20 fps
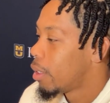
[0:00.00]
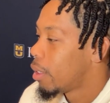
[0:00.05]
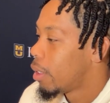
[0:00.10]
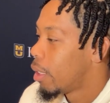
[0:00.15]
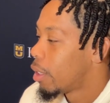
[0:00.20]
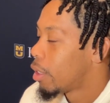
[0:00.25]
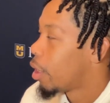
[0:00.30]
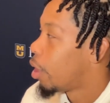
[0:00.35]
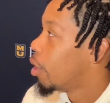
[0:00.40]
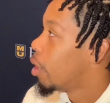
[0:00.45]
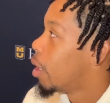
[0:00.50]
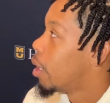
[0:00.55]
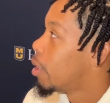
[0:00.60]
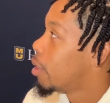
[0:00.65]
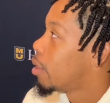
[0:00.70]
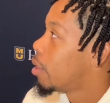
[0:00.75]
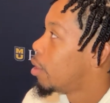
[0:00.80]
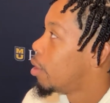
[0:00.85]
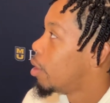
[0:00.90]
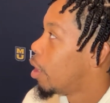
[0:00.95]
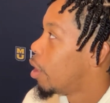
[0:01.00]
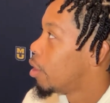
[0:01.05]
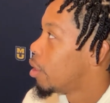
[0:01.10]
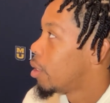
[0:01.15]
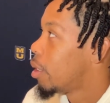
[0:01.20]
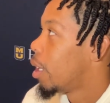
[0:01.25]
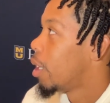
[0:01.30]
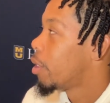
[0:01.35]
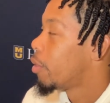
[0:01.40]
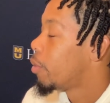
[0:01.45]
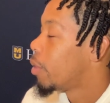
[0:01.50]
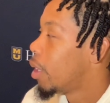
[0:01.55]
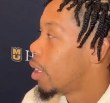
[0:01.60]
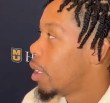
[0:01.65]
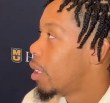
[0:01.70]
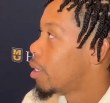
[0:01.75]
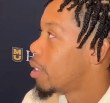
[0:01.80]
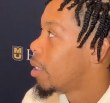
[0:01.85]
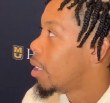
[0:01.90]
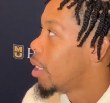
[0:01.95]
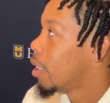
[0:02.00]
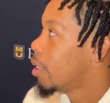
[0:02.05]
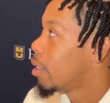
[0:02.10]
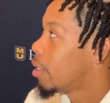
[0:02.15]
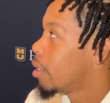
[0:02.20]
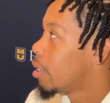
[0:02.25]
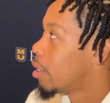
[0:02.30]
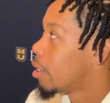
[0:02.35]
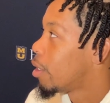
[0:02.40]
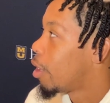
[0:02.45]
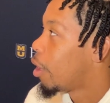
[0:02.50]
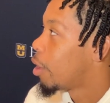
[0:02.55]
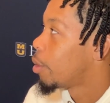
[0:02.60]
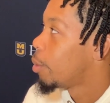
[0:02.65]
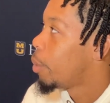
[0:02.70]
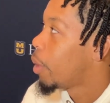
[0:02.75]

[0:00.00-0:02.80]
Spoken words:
it's on us, you know, just us against us. As long as we